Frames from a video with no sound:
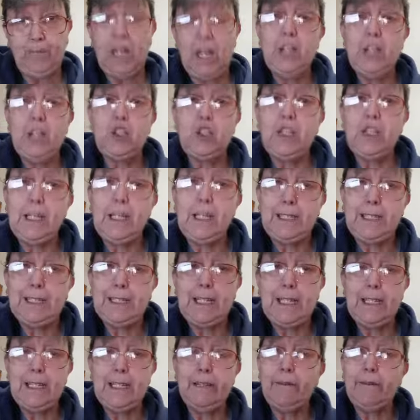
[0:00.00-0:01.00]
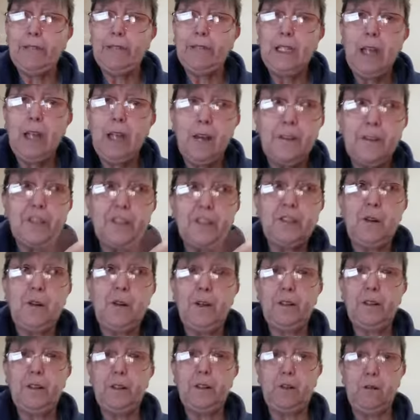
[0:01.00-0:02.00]
And she'd seen the other
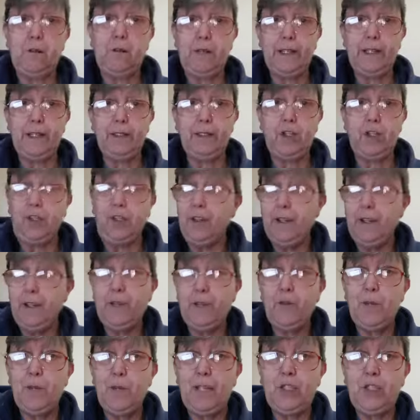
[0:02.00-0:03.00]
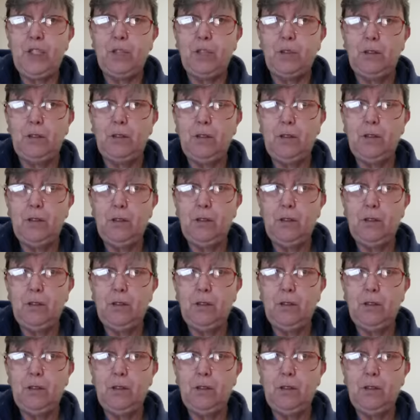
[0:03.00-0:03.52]
side of the coin that you never mentioned.